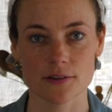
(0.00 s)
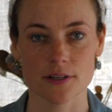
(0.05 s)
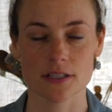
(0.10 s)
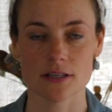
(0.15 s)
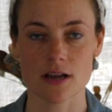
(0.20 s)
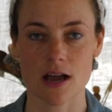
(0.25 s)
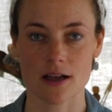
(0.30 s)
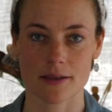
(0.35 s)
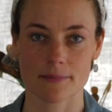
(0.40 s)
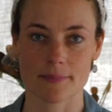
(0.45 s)
You can
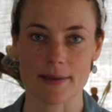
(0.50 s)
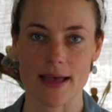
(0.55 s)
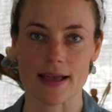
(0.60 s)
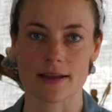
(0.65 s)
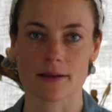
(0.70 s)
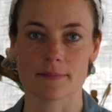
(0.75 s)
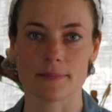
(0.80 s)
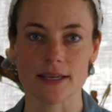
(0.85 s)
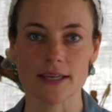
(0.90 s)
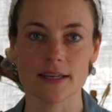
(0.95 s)
knock it
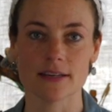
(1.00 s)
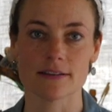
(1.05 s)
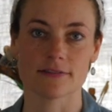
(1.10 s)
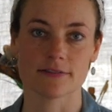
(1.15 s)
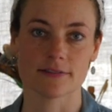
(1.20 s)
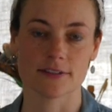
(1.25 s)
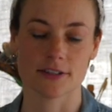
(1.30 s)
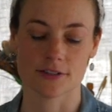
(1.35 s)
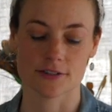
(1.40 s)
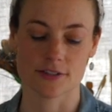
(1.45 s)
back a bit if
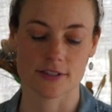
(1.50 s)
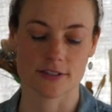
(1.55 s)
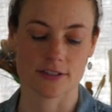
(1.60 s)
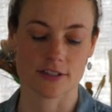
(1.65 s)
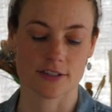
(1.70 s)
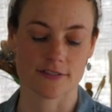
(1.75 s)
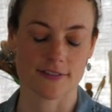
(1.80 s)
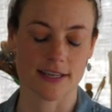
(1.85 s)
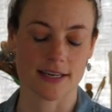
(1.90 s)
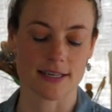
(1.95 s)
you're just
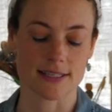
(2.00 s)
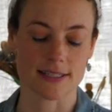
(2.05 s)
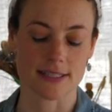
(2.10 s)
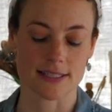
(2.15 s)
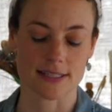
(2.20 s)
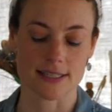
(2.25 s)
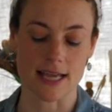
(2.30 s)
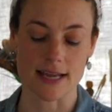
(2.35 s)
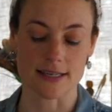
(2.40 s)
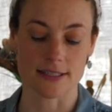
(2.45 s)
serving it as a
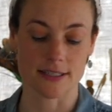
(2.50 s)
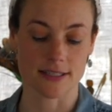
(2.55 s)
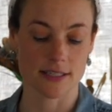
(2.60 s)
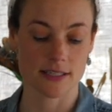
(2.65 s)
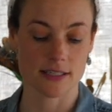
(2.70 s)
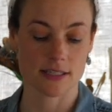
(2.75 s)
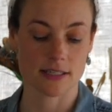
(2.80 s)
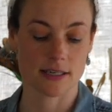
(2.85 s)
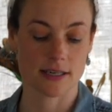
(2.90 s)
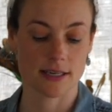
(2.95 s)
side
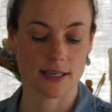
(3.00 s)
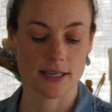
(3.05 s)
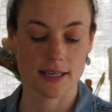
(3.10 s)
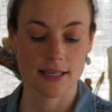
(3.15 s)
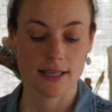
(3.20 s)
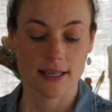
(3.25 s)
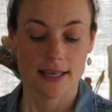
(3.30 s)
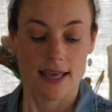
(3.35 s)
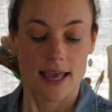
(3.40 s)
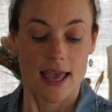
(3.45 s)
dish.
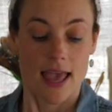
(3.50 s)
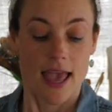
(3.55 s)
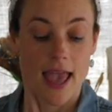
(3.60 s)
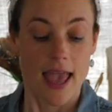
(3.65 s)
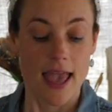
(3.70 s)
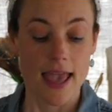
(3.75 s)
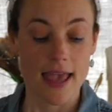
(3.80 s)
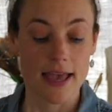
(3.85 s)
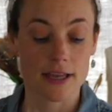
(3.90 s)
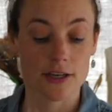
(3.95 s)

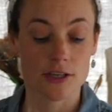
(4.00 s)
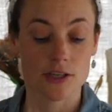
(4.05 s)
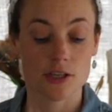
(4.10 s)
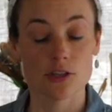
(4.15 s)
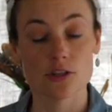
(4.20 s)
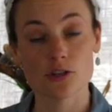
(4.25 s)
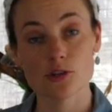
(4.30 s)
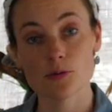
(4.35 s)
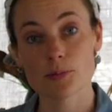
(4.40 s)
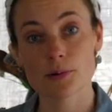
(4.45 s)
And
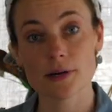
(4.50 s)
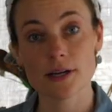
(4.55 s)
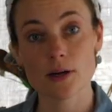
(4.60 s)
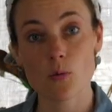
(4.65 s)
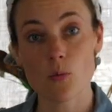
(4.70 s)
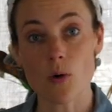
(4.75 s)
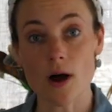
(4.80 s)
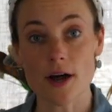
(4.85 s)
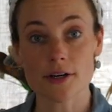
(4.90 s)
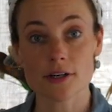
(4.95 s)
you
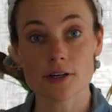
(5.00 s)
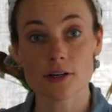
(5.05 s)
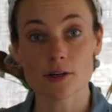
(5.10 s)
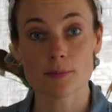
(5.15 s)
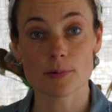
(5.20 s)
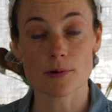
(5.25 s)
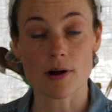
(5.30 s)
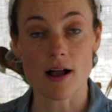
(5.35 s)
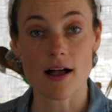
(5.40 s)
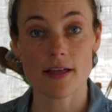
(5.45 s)
bring water or
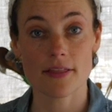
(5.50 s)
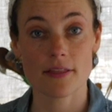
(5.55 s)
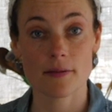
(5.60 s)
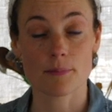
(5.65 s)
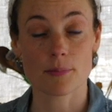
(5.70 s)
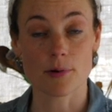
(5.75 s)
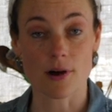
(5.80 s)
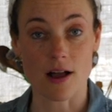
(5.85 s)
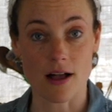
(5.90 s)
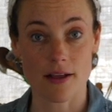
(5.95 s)

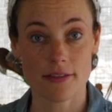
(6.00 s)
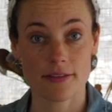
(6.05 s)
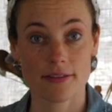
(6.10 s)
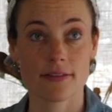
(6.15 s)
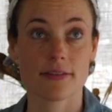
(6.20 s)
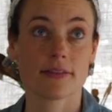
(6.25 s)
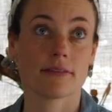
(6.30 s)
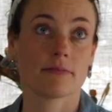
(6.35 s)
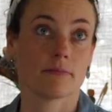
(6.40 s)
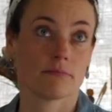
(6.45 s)

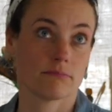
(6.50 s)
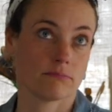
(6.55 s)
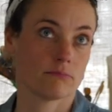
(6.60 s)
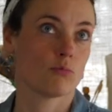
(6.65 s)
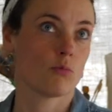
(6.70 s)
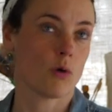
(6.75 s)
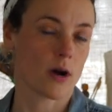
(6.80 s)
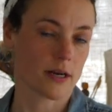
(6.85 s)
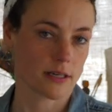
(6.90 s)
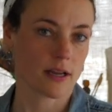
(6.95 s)
broth,
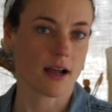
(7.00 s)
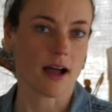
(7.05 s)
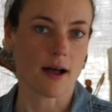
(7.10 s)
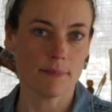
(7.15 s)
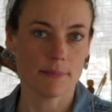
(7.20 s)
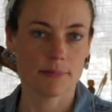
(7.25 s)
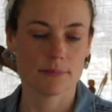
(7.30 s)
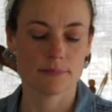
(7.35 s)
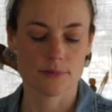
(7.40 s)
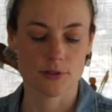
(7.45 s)
1
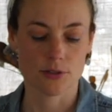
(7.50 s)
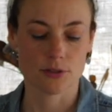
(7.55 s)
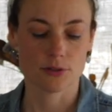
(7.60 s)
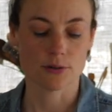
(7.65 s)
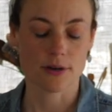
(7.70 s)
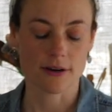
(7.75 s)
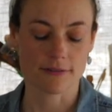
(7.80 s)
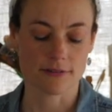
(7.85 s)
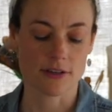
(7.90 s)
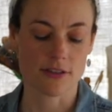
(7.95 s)
cup
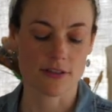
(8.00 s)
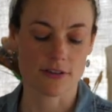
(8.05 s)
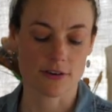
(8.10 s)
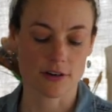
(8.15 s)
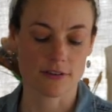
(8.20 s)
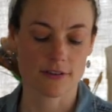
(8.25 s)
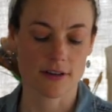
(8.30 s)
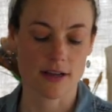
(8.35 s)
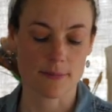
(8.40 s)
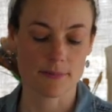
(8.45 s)
to every
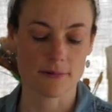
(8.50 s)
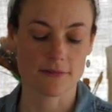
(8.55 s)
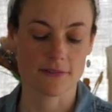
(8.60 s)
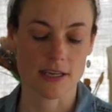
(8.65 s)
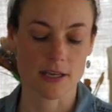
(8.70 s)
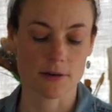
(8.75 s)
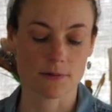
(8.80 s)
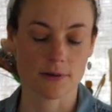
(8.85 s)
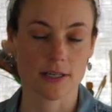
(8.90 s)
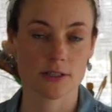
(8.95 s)
1/3 cup of
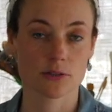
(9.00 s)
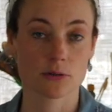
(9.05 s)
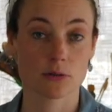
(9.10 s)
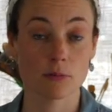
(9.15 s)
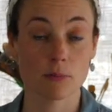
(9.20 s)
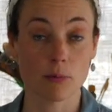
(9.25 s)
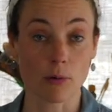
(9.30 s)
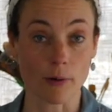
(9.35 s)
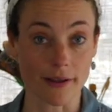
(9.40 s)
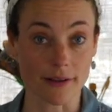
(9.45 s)
quinoa, to
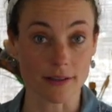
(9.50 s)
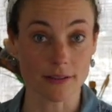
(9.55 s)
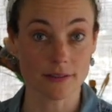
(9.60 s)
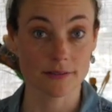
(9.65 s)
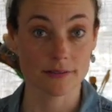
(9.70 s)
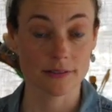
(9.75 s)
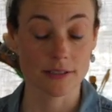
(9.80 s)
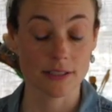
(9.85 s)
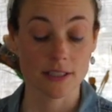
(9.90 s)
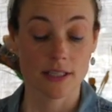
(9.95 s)
a boil.
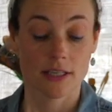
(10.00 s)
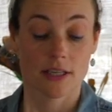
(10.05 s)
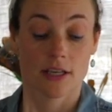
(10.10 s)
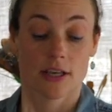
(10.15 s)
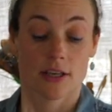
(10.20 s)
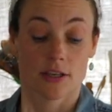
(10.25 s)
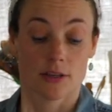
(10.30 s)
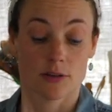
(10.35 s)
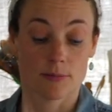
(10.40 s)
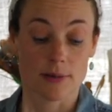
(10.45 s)

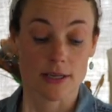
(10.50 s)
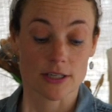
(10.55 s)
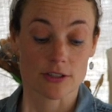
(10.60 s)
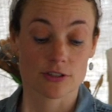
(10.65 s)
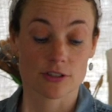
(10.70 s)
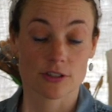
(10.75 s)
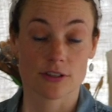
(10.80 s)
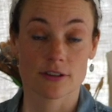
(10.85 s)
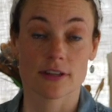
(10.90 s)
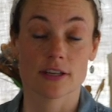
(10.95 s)
You make
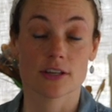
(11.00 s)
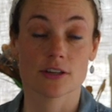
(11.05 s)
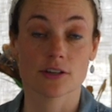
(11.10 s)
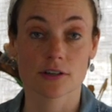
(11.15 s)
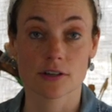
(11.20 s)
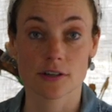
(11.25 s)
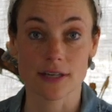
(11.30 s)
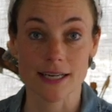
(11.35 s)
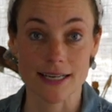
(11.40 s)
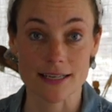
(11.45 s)
sure that your
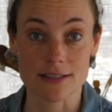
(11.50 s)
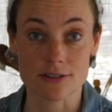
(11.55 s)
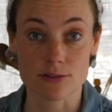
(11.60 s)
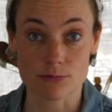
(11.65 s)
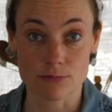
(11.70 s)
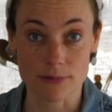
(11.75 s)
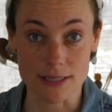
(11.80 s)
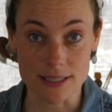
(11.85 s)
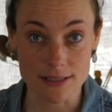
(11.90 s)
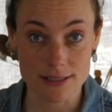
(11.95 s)
grain is
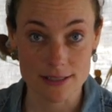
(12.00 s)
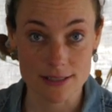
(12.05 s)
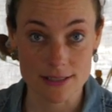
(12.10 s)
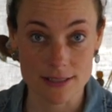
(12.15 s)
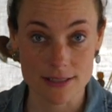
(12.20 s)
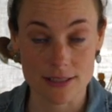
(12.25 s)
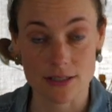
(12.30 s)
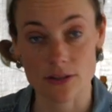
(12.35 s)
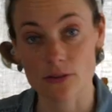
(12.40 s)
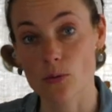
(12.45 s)
rinsed
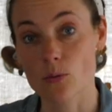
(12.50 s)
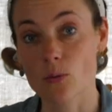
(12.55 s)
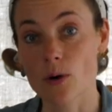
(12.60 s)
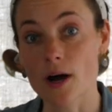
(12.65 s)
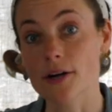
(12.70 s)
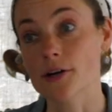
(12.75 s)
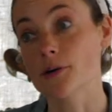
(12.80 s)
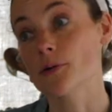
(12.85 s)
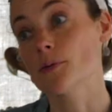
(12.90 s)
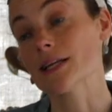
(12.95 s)
until the
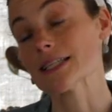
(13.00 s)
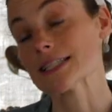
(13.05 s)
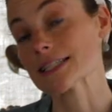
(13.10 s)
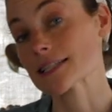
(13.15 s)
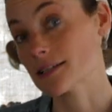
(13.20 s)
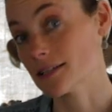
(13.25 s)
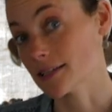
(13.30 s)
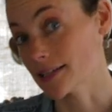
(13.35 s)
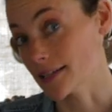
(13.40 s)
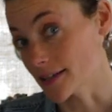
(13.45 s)
water runs
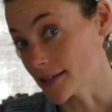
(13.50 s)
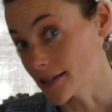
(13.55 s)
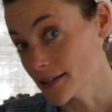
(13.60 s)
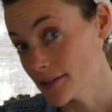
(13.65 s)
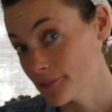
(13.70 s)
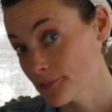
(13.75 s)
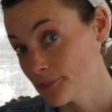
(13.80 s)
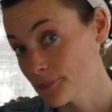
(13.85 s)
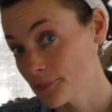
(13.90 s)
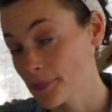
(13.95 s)

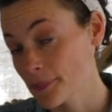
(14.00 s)
clear.